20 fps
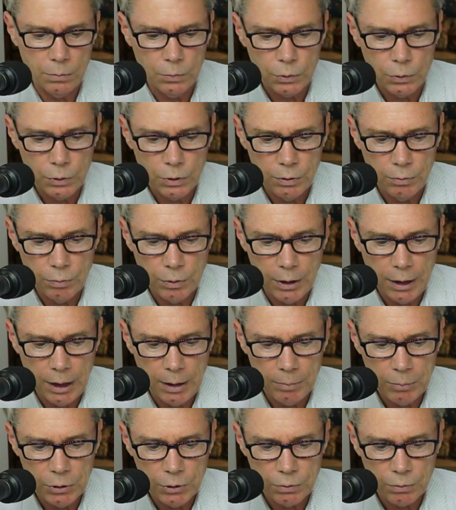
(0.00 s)
we'll see what
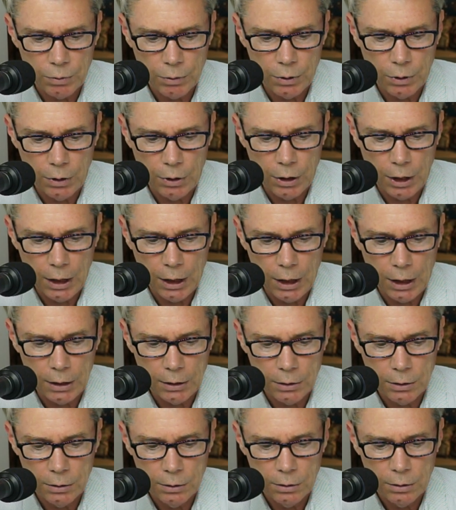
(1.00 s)
happens with all
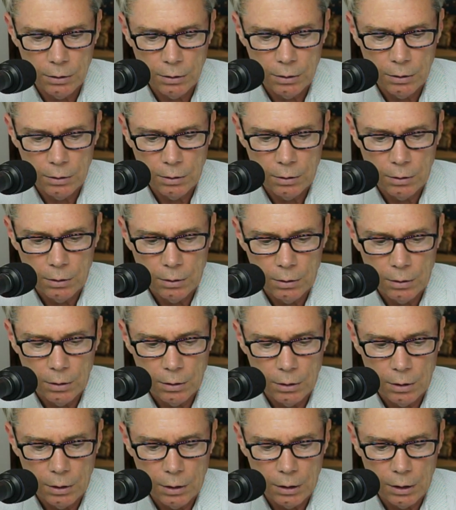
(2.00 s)
that.
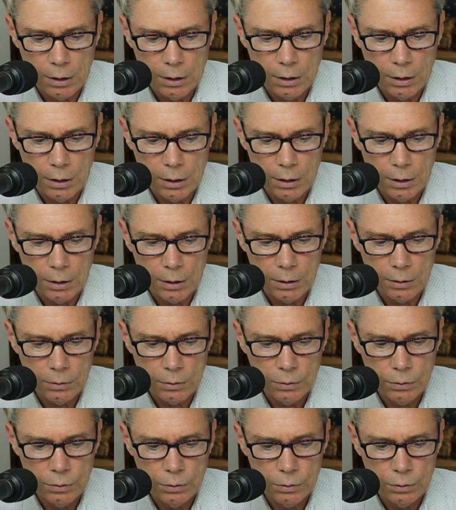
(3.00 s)
Uh,